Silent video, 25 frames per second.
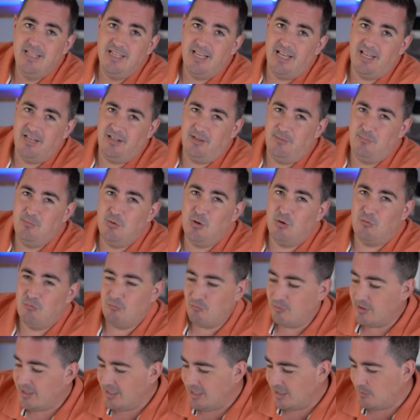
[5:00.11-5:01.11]
and I'm not
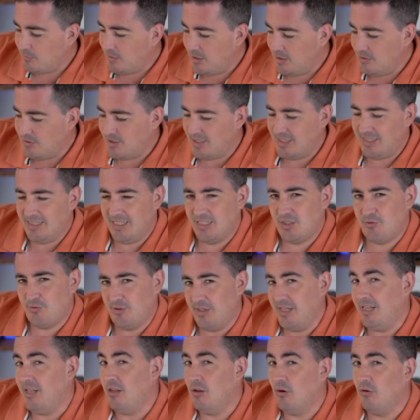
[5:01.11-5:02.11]
really going to be using this for
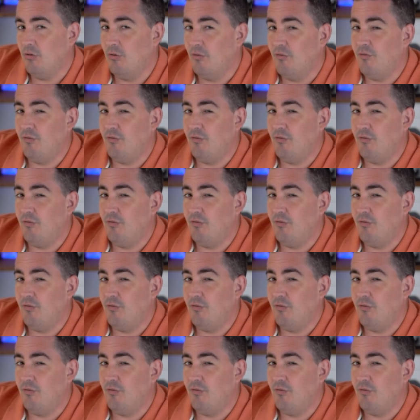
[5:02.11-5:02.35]
any long